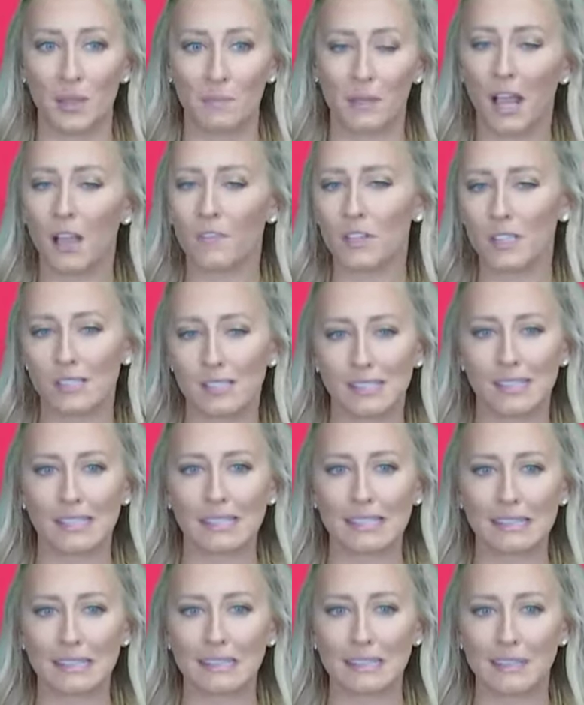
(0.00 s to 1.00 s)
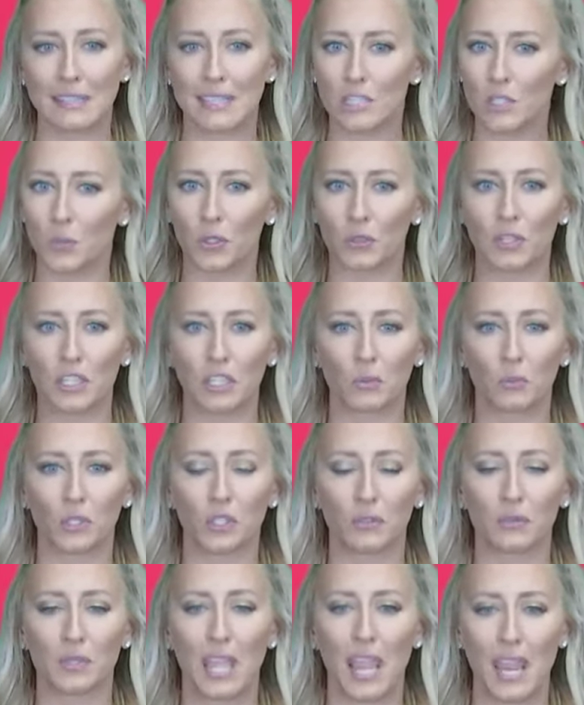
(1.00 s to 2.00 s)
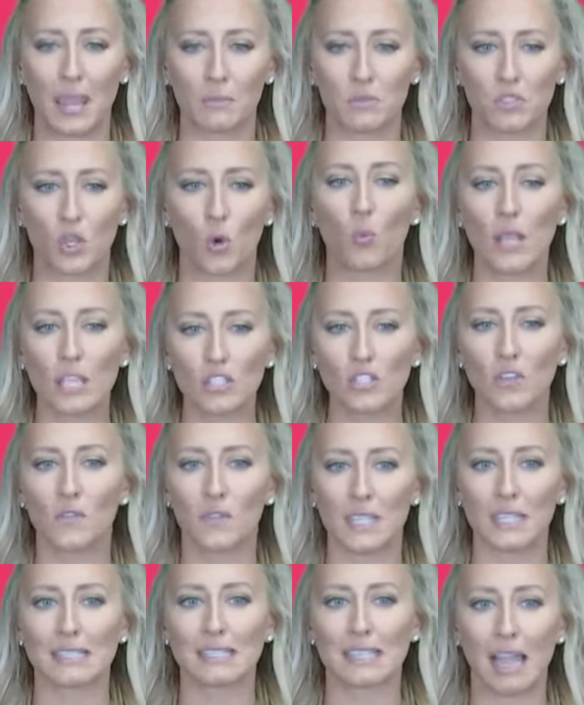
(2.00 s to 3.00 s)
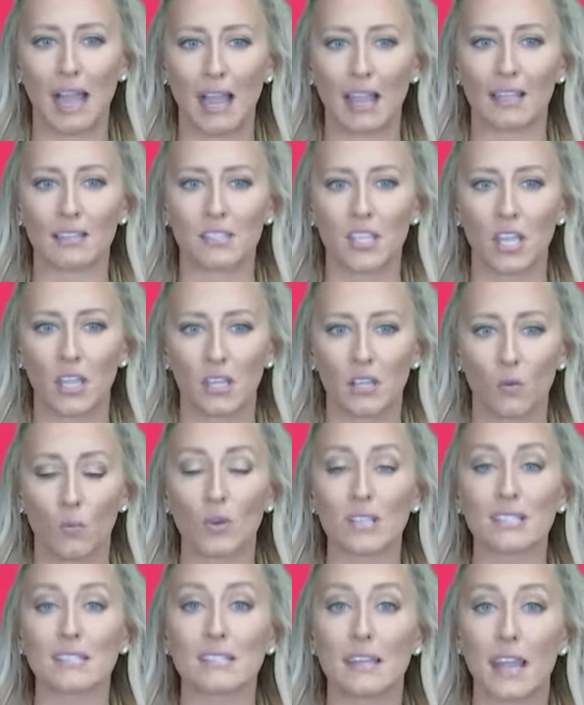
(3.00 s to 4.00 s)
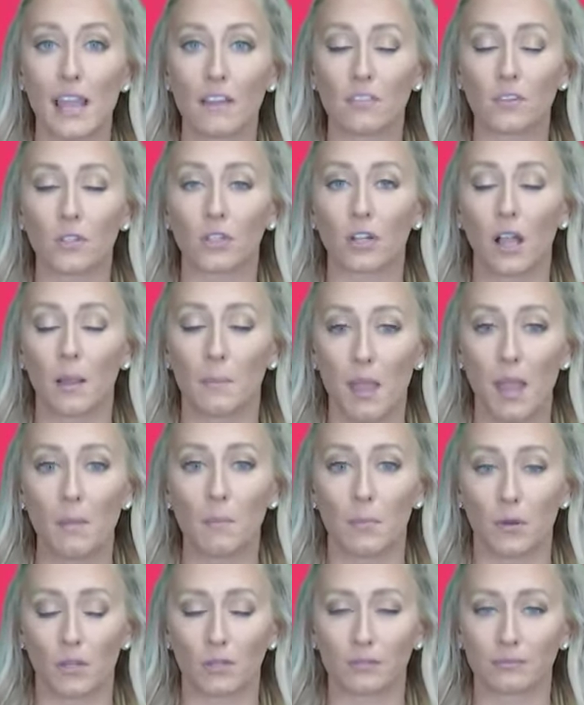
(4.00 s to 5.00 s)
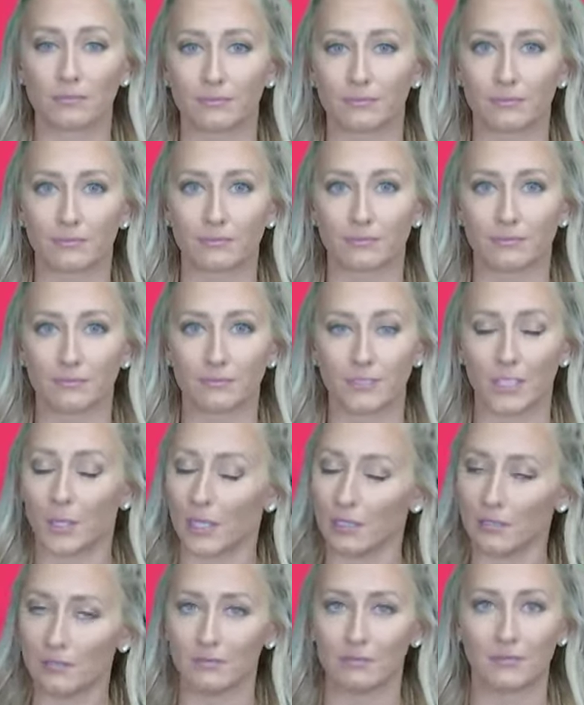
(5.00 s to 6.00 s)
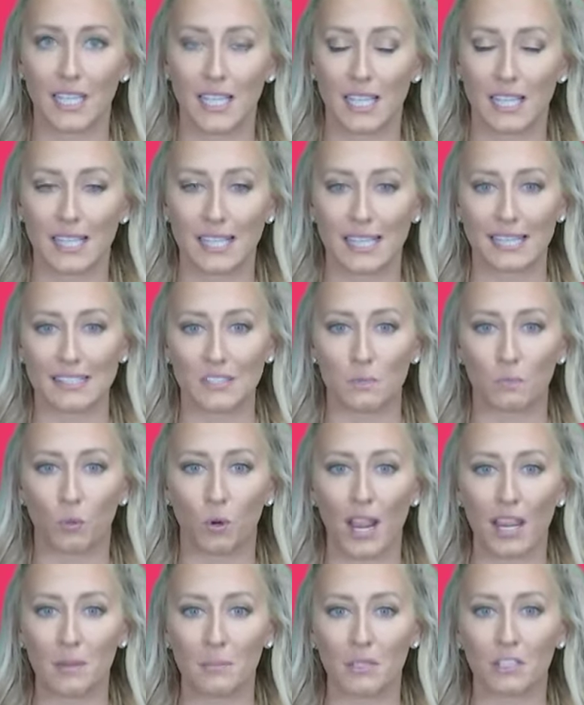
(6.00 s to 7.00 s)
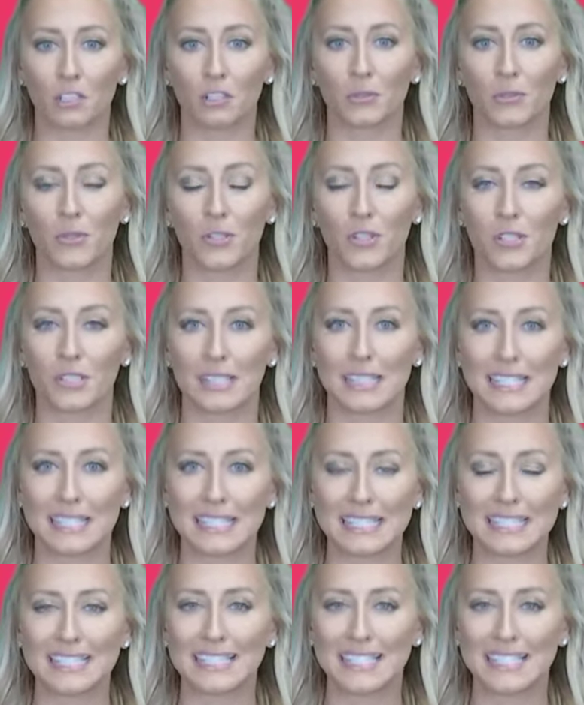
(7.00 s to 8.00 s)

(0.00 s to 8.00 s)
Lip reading: But obviously, these weren't their real names. So which of these guys was never a member? Well, it's Brian McClure II.